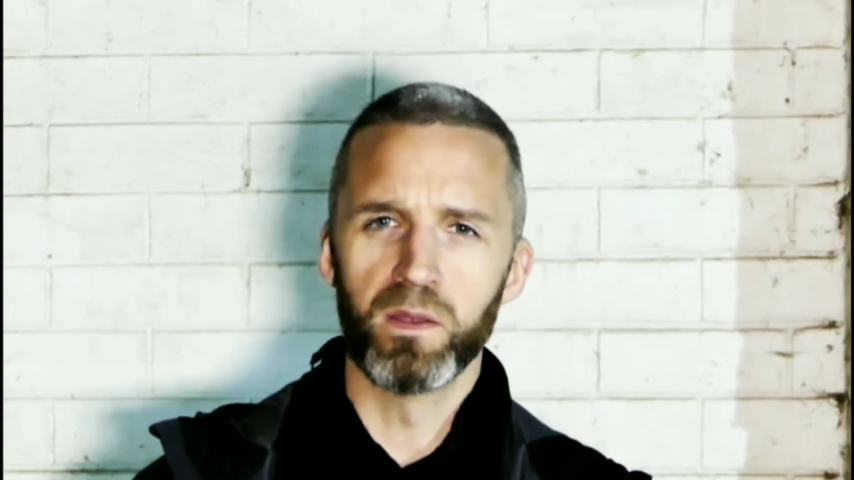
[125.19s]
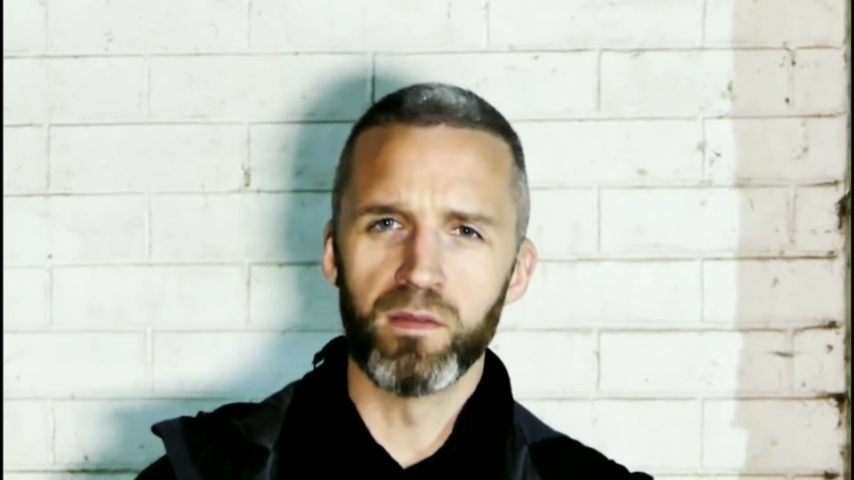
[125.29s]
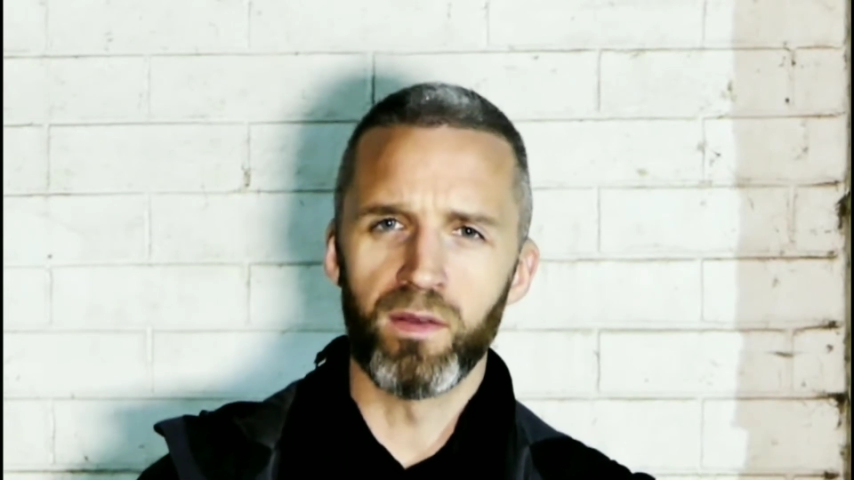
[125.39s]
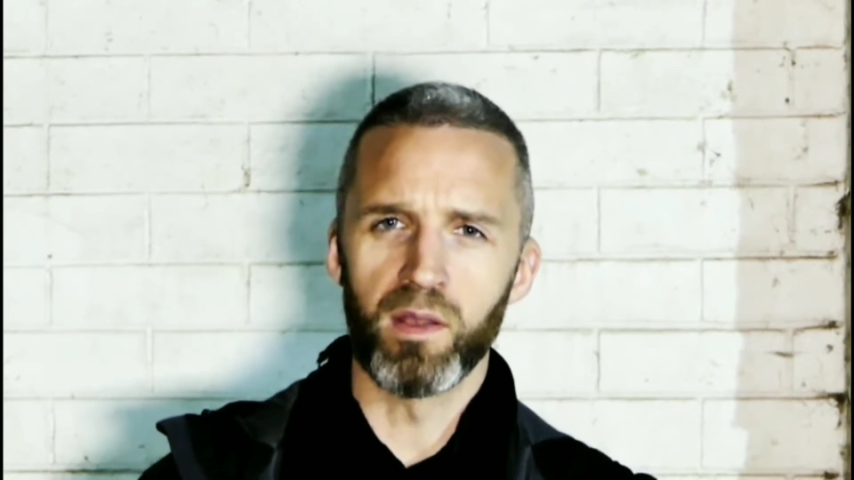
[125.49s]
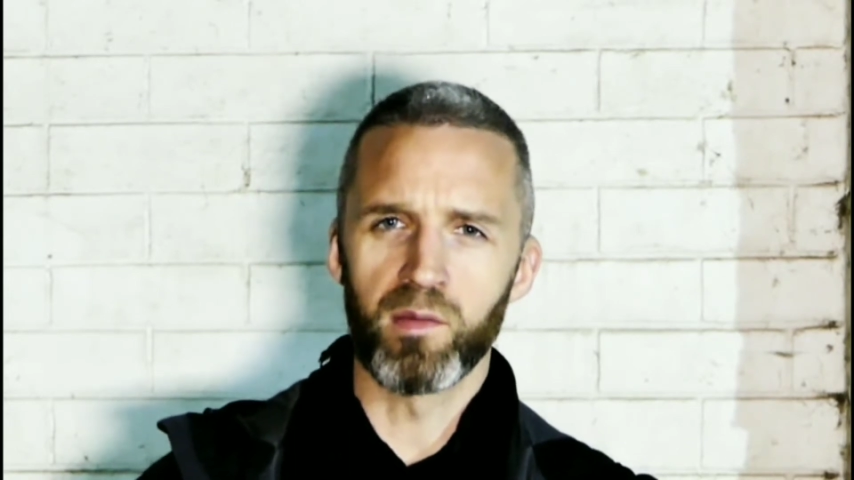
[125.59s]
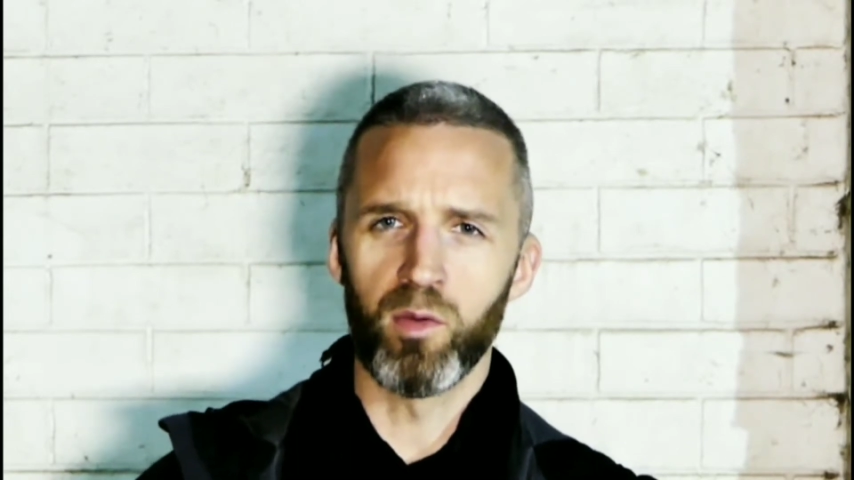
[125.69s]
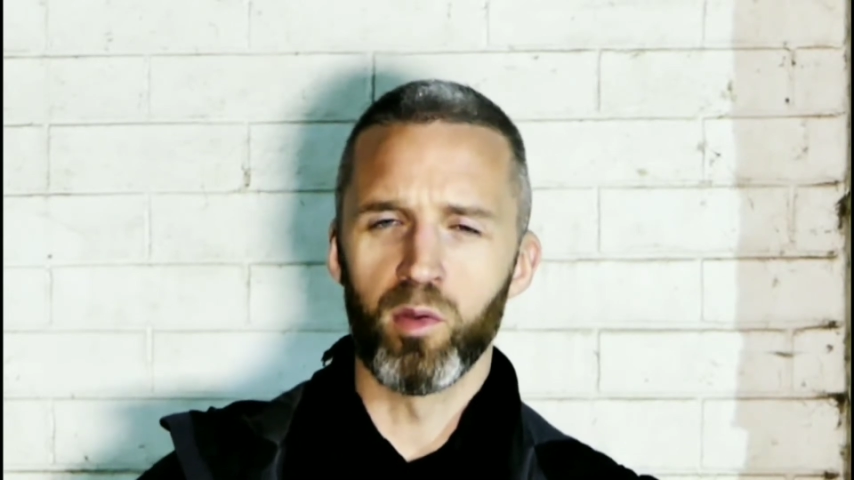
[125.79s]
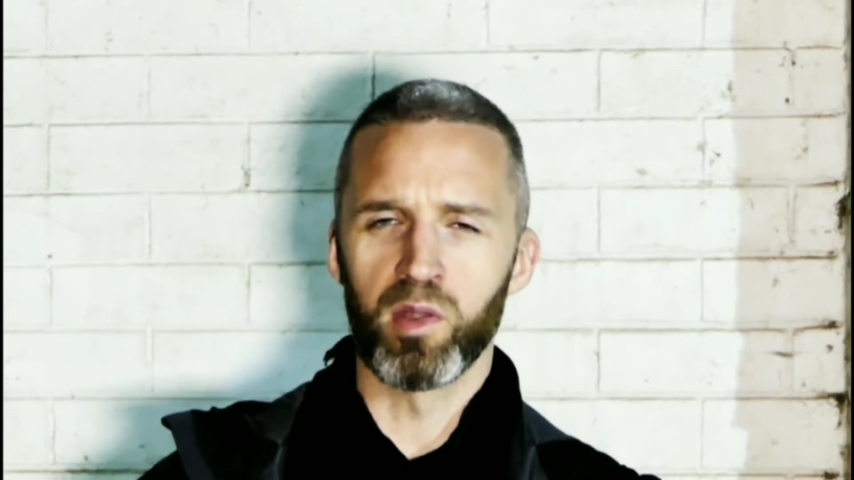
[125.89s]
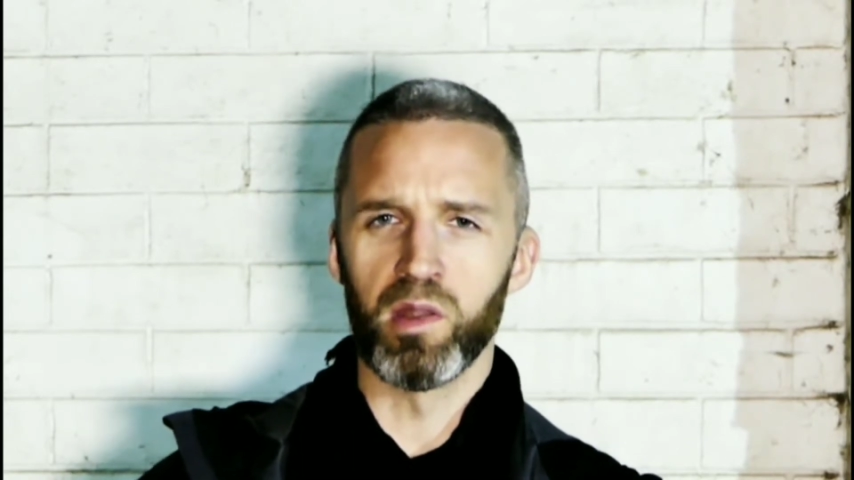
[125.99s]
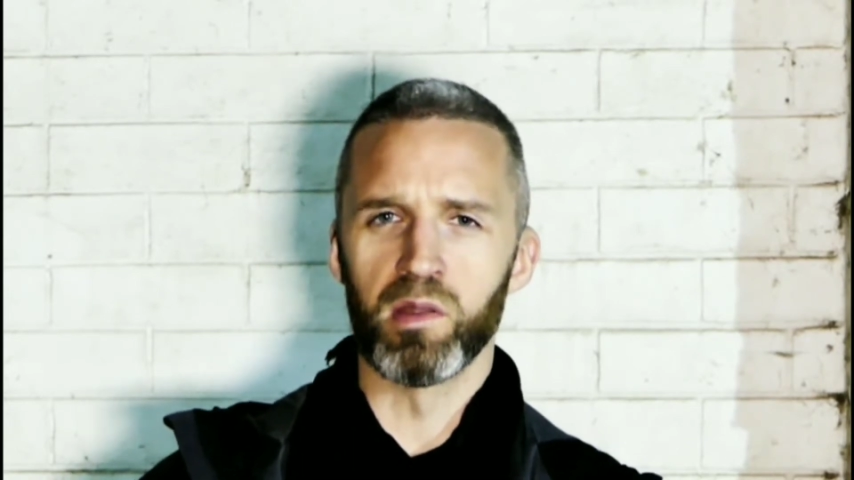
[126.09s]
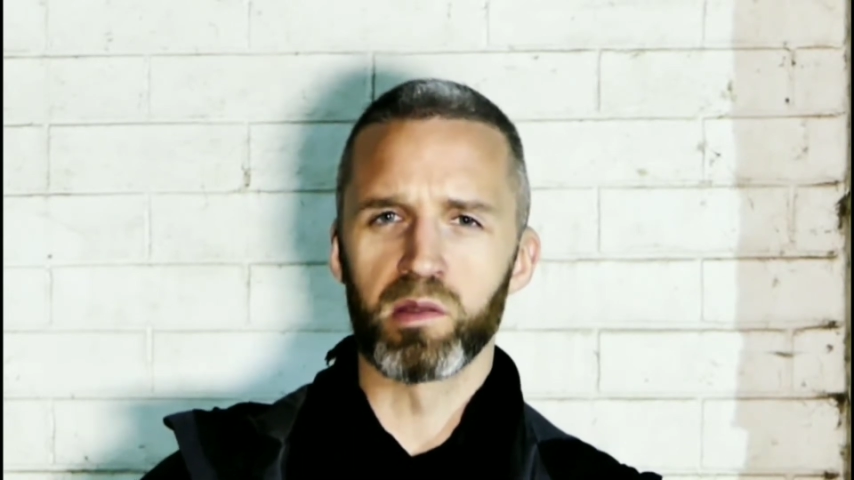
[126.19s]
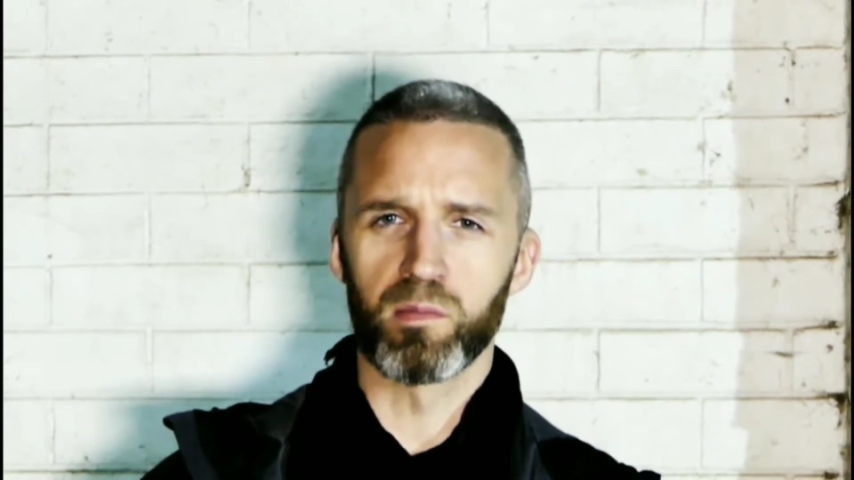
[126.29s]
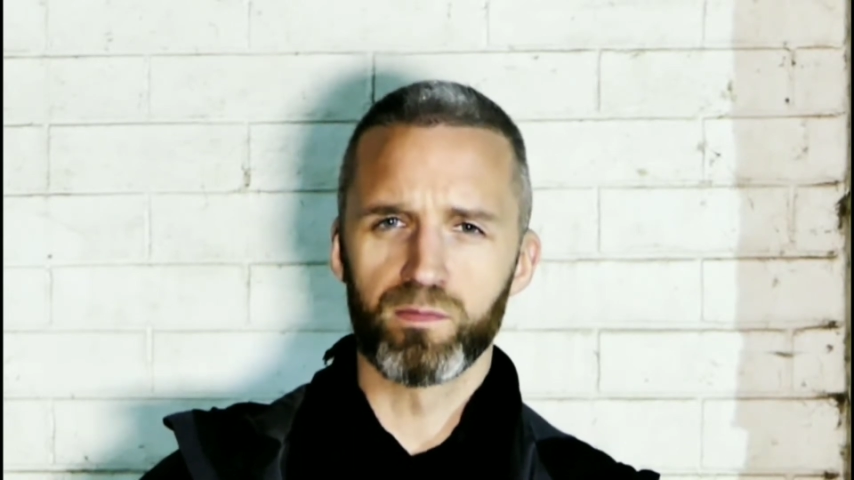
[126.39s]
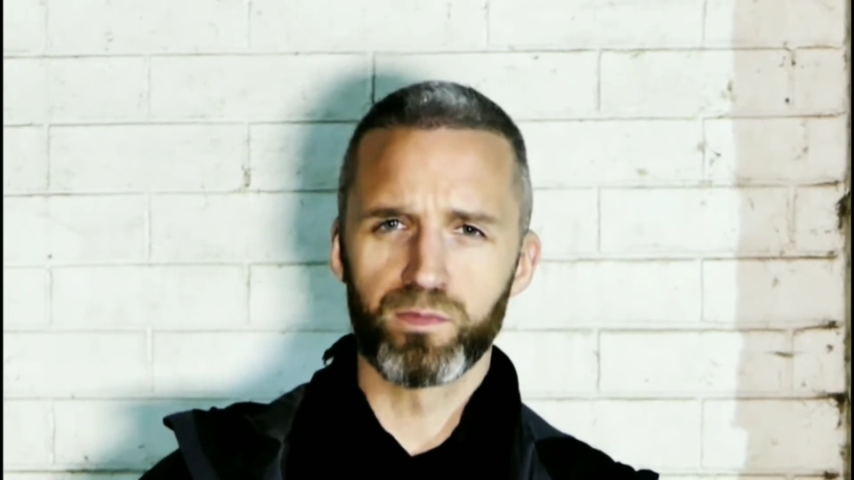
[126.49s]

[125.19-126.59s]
Defense Forces.